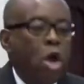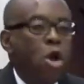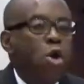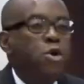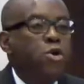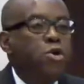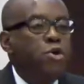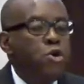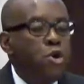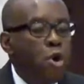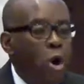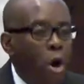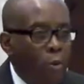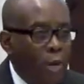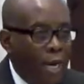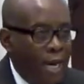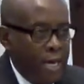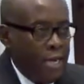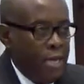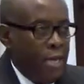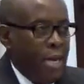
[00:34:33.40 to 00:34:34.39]
no
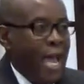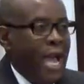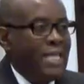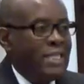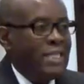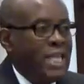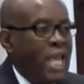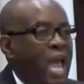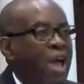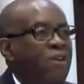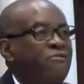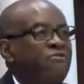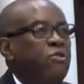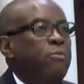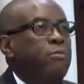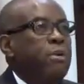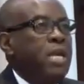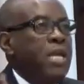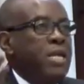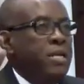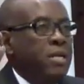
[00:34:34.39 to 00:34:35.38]
one has ever
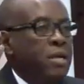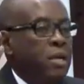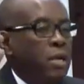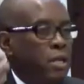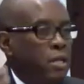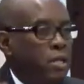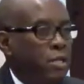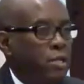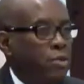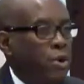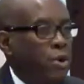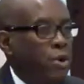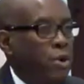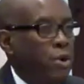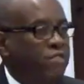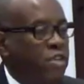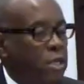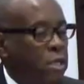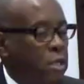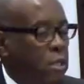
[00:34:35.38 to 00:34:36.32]
been to heaven.